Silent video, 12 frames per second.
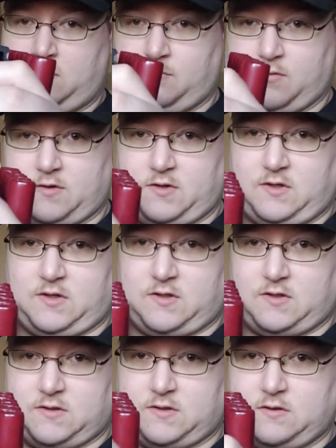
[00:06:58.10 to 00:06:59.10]
But
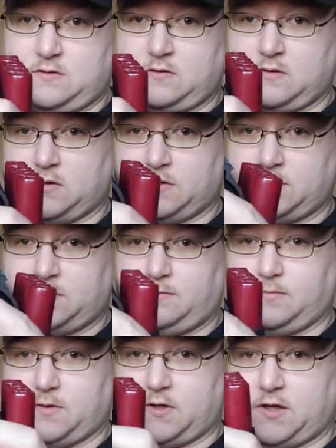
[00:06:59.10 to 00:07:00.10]
these are
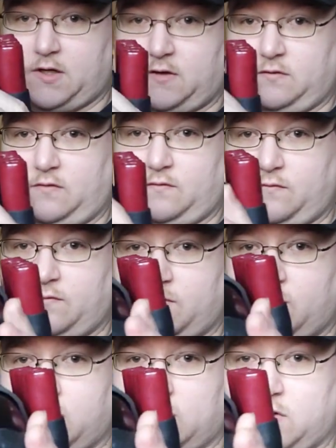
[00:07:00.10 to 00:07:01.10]
super nice
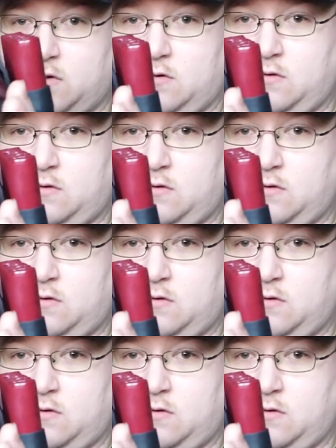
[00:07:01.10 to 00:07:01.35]
for